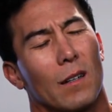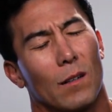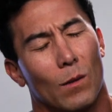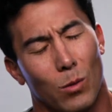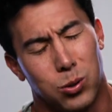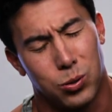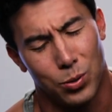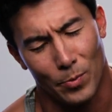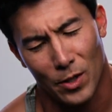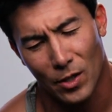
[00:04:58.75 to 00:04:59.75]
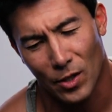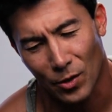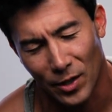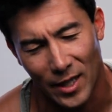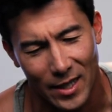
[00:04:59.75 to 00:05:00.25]
oh,
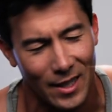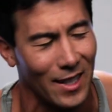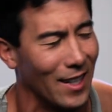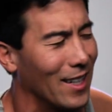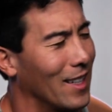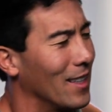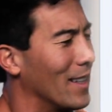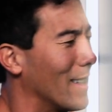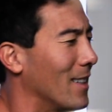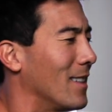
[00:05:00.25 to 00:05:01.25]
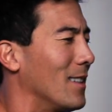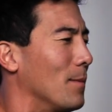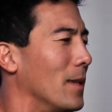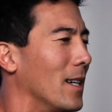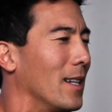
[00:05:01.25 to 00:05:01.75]
creaky, like, oh
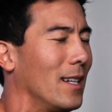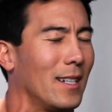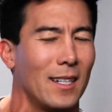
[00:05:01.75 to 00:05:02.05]
man.